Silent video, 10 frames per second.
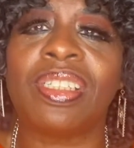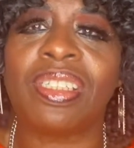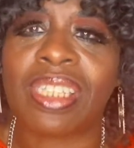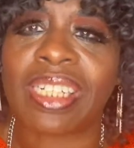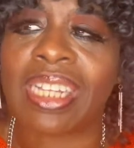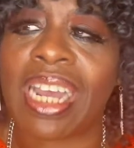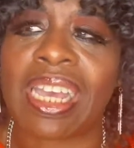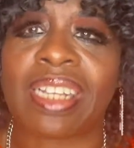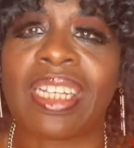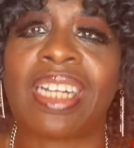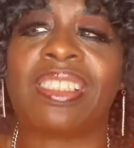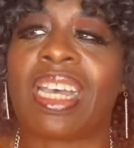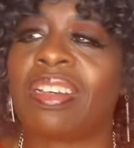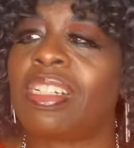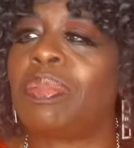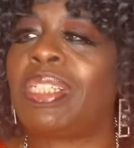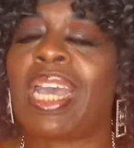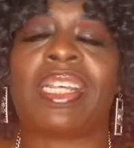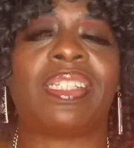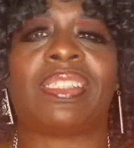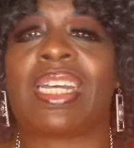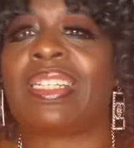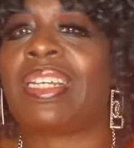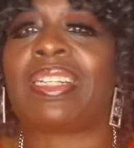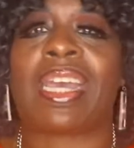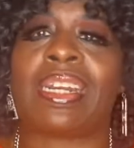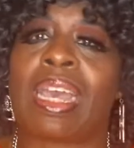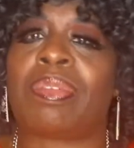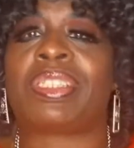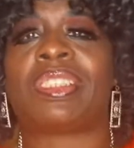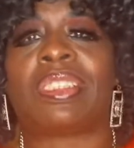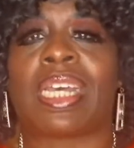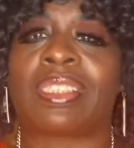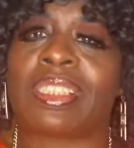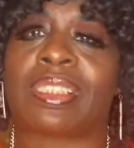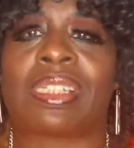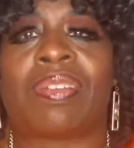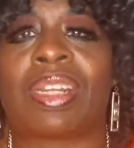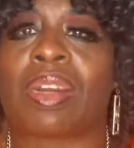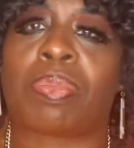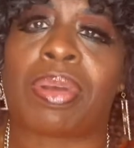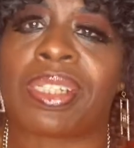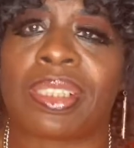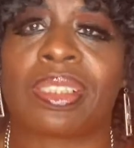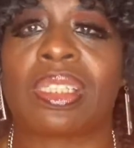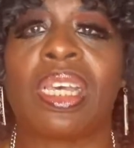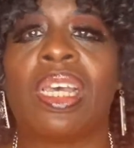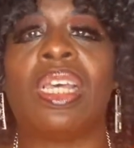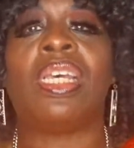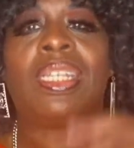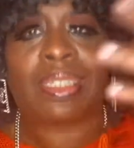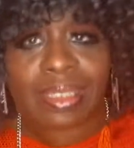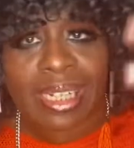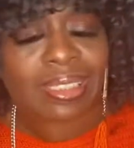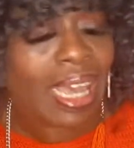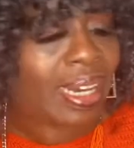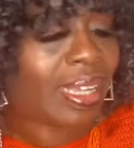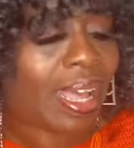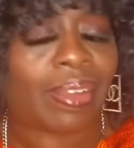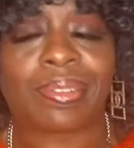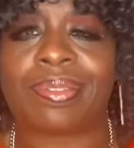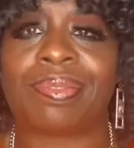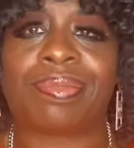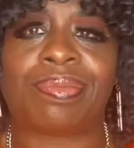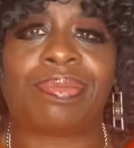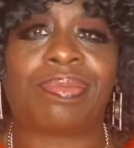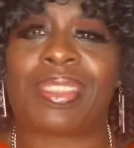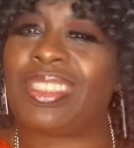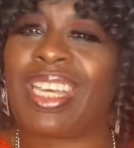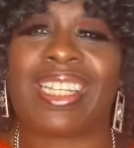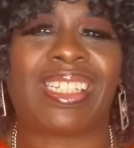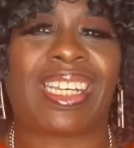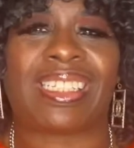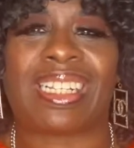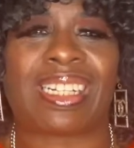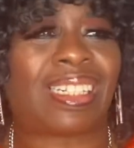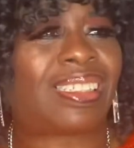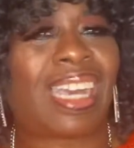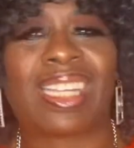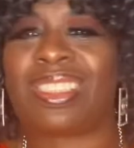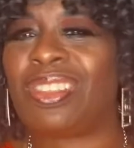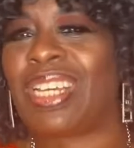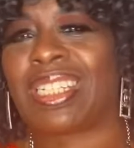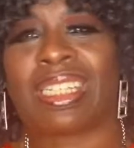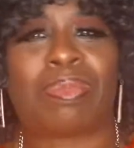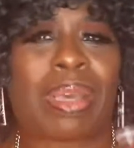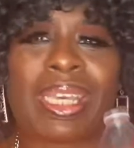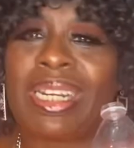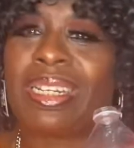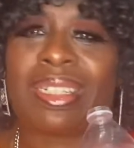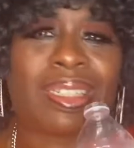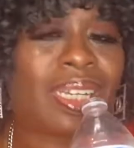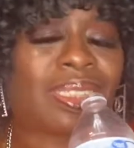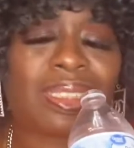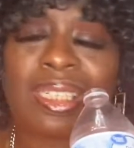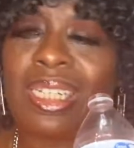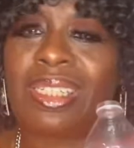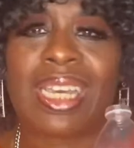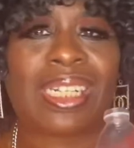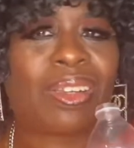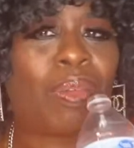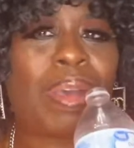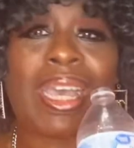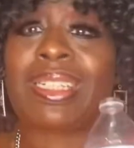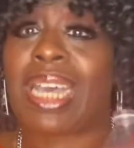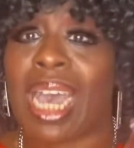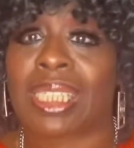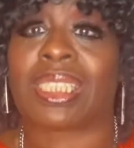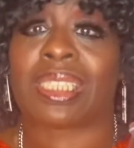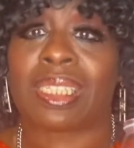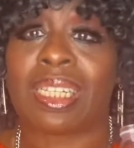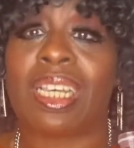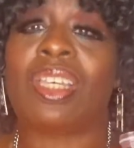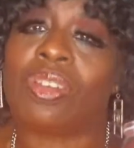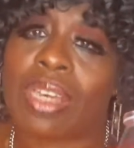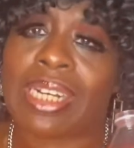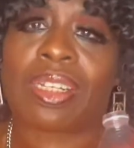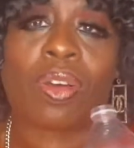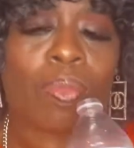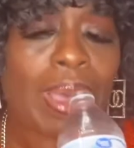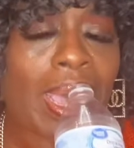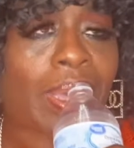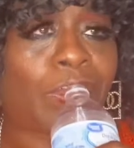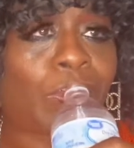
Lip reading: Take Tiny out. Tiny sound good, but Tiny is not that dynamic. She doesn't have a lot of presence. Take Tiny out. You can't take Tasha. You got to get back in there, Tasha. You got to go back. Tasha, you got to go back.